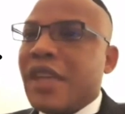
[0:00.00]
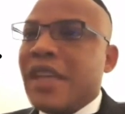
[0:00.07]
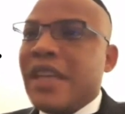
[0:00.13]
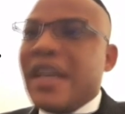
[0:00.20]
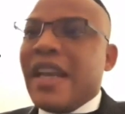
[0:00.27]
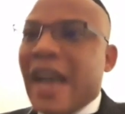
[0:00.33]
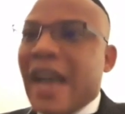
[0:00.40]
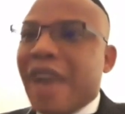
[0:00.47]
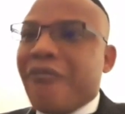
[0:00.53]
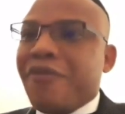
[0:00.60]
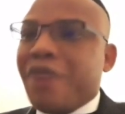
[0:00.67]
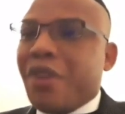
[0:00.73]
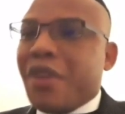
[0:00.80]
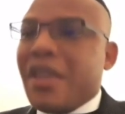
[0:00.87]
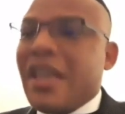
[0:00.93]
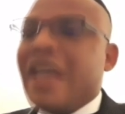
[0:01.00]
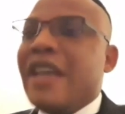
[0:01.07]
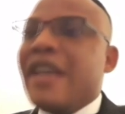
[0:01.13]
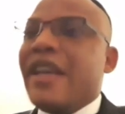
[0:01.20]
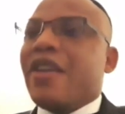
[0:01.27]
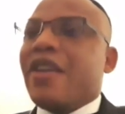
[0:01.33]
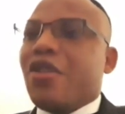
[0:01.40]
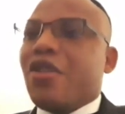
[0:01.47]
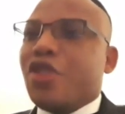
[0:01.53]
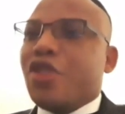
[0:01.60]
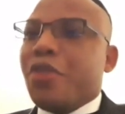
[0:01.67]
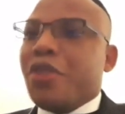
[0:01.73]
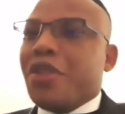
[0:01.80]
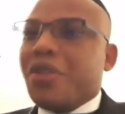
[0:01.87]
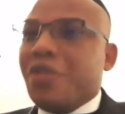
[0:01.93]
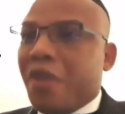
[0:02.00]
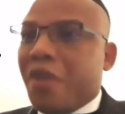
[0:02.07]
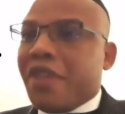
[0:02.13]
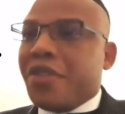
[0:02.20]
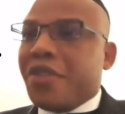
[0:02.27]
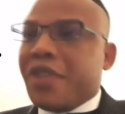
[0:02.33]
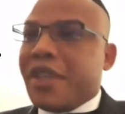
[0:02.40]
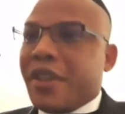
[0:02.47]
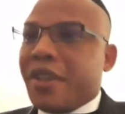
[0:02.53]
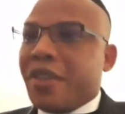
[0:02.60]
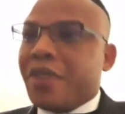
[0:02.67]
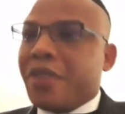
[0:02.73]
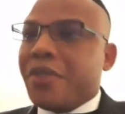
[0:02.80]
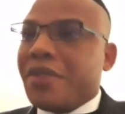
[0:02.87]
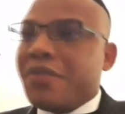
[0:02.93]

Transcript: They have nothing. They contribute nothing to the economy.